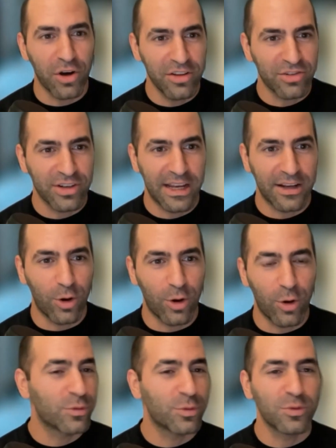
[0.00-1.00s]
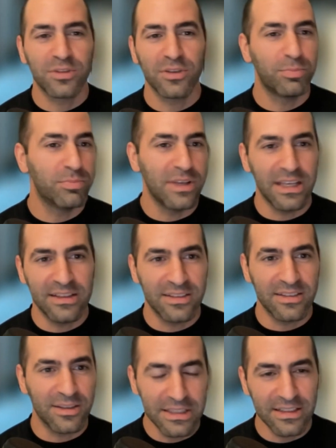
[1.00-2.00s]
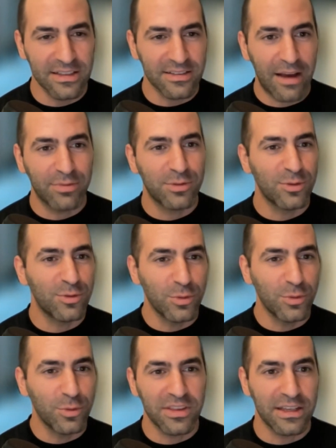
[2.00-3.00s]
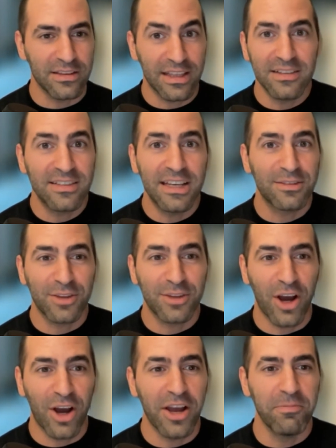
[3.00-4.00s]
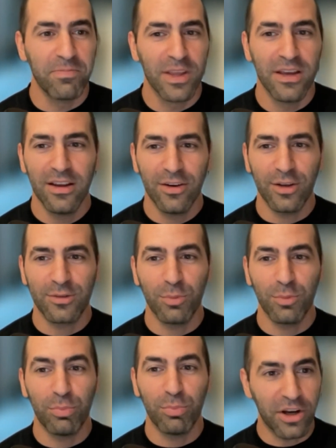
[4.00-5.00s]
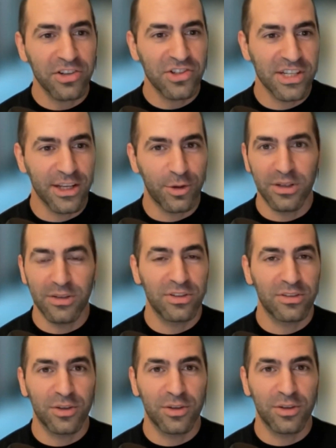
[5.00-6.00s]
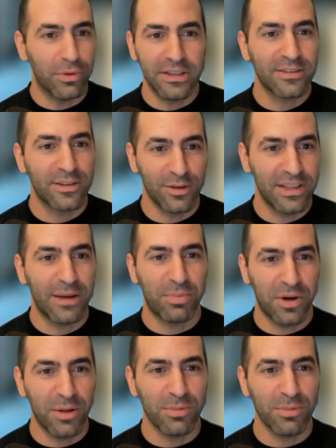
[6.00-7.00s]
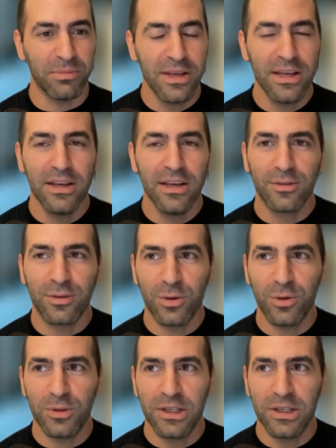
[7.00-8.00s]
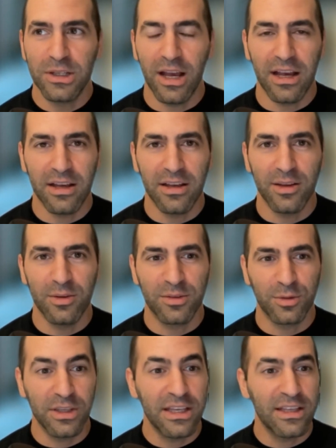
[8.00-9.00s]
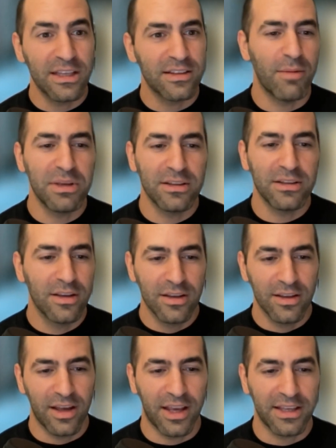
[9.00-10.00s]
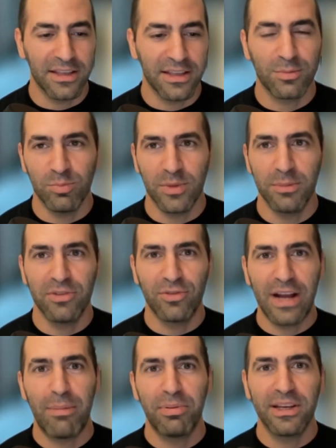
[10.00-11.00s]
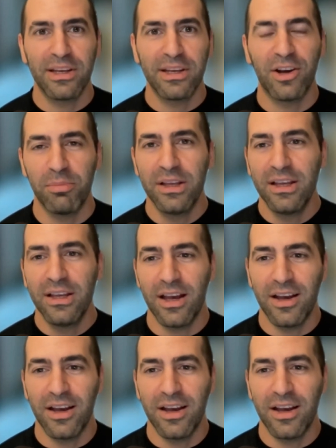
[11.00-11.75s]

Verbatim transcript: contract. All sorts of intermediaries have to do things, and it takes time. Yeah. Right. So blockchain could have just completely solved that problem. So, so yeah, I mean, I guess maybe wrapping it up,